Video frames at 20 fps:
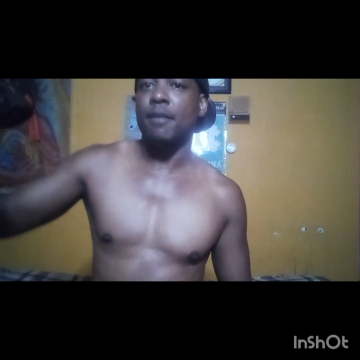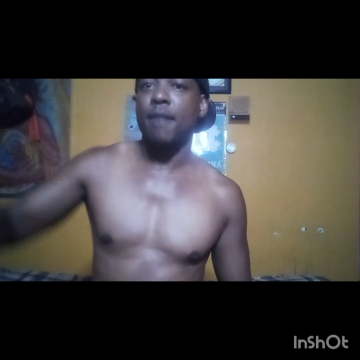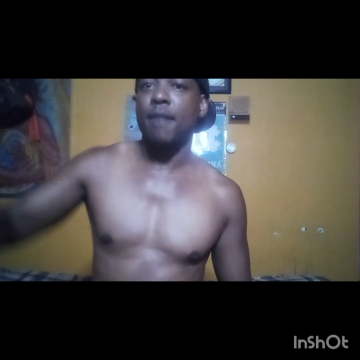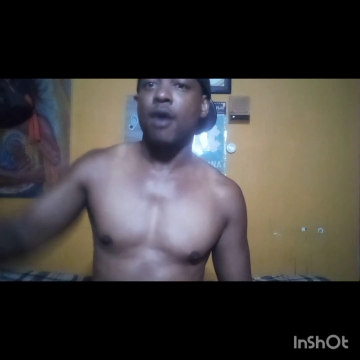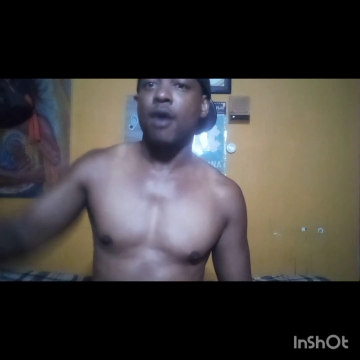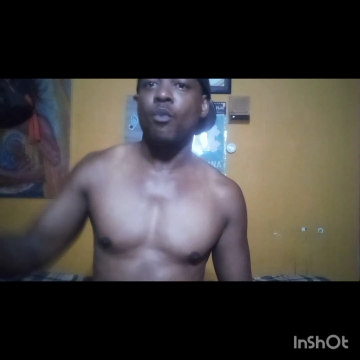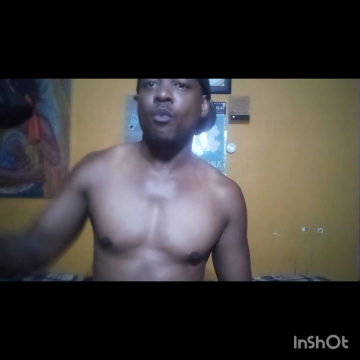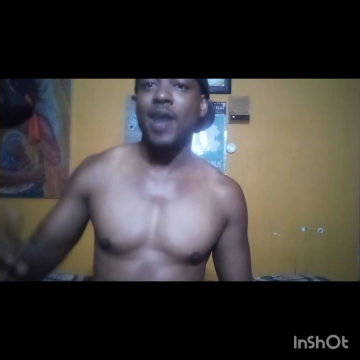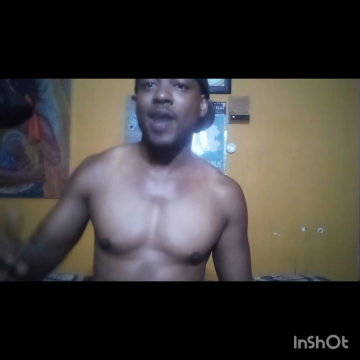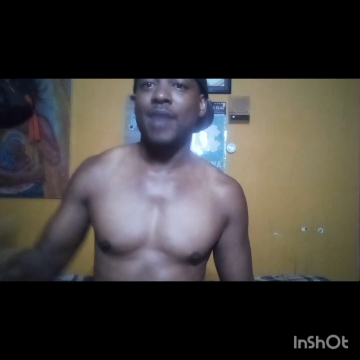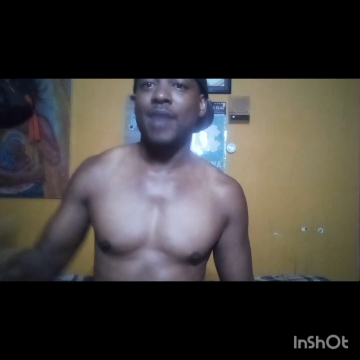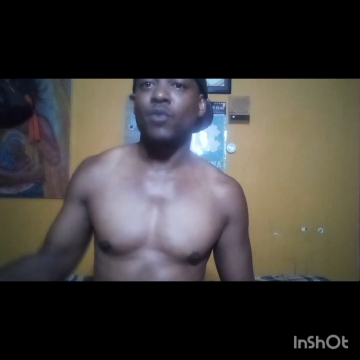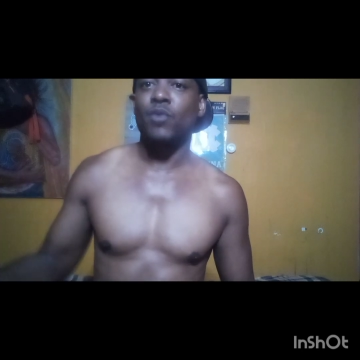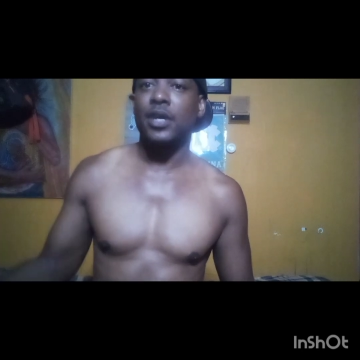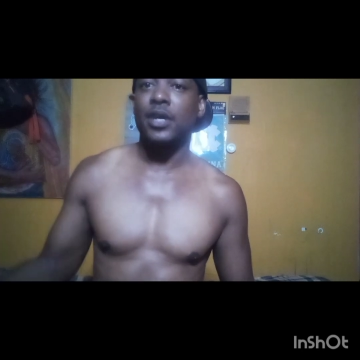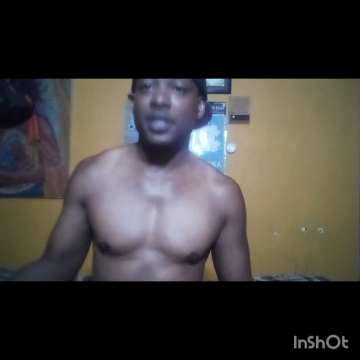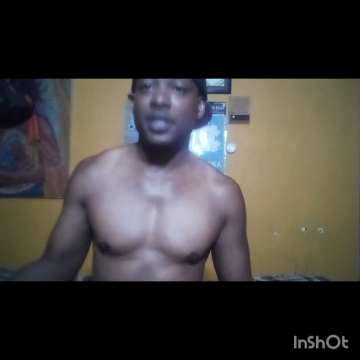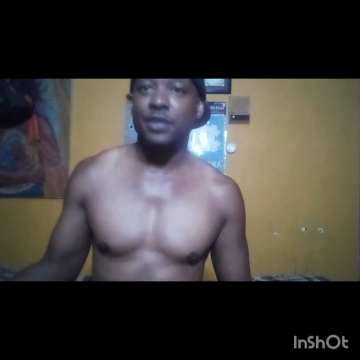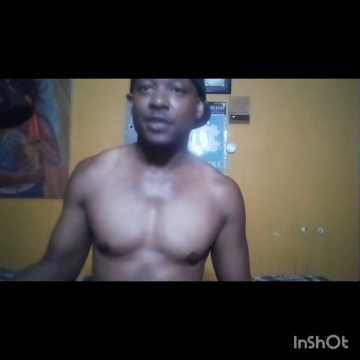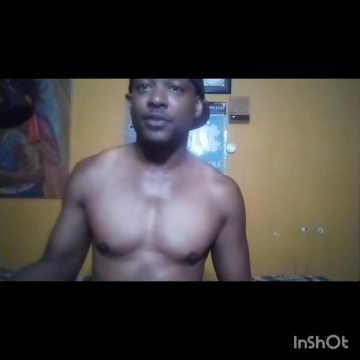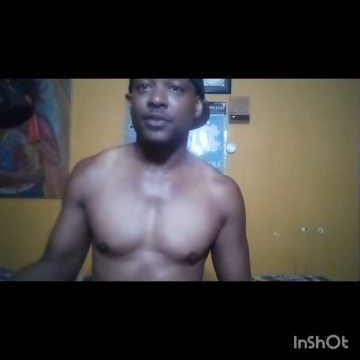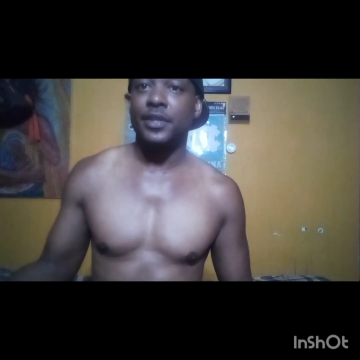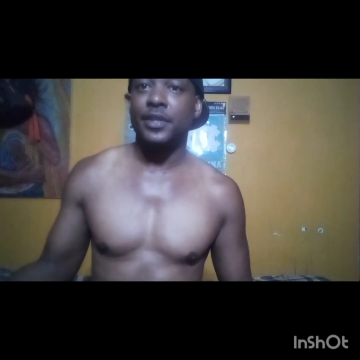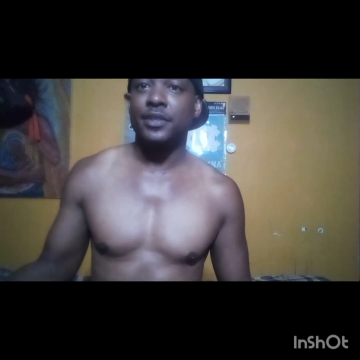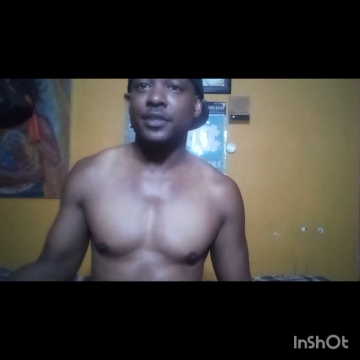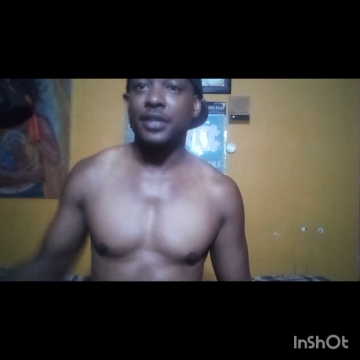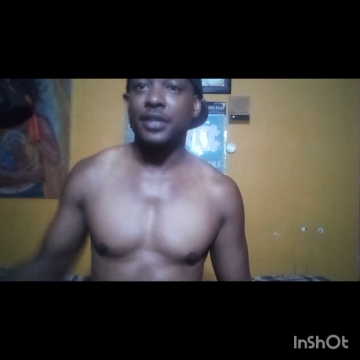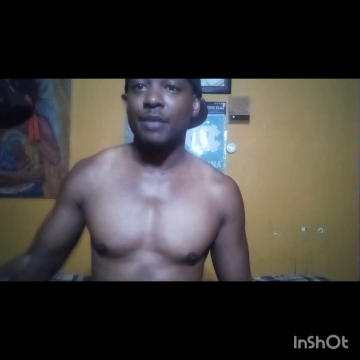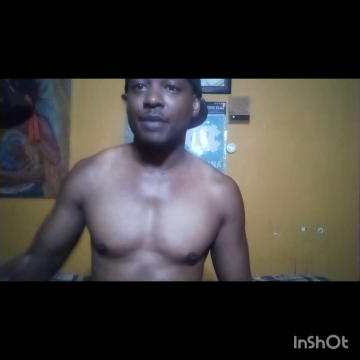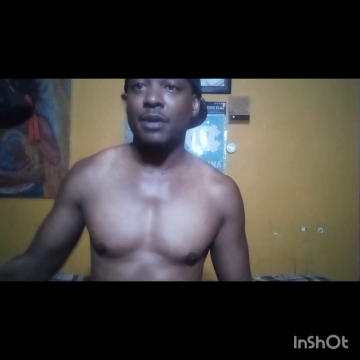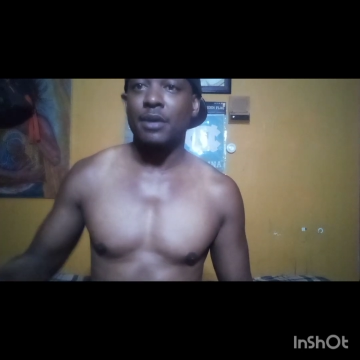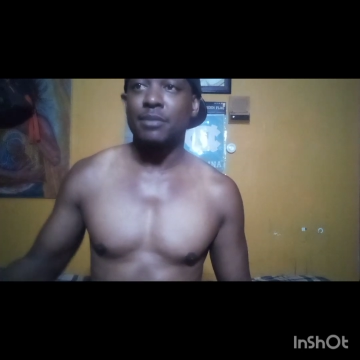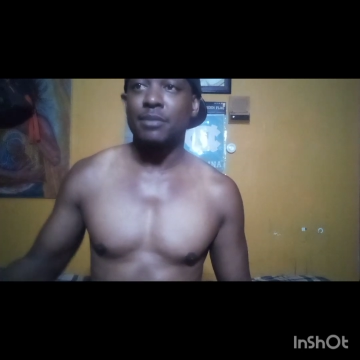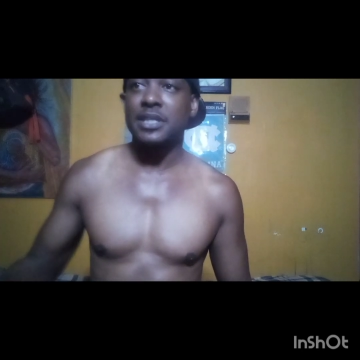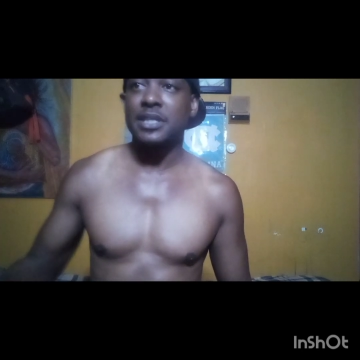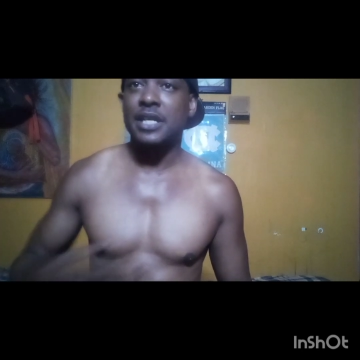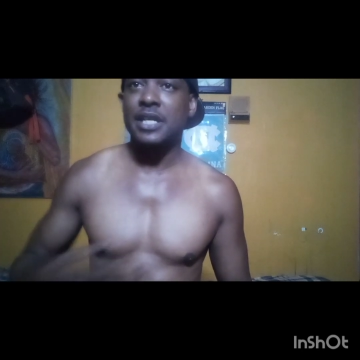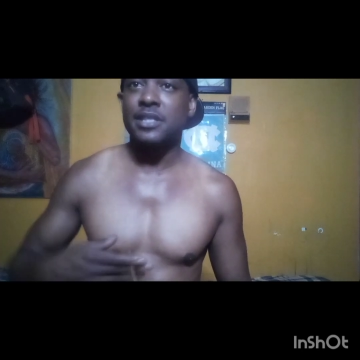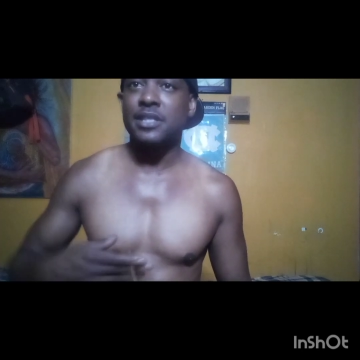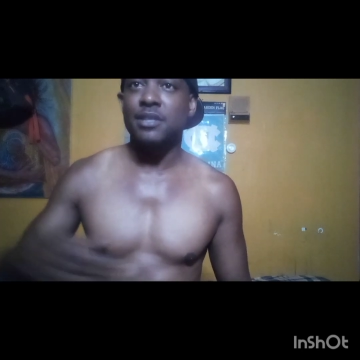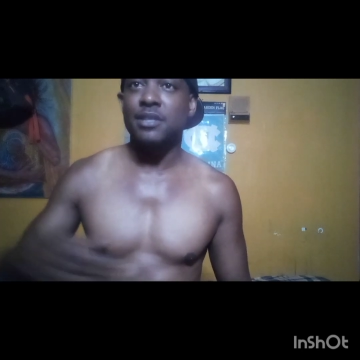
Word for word: about Wack 100. You get what I'm saying?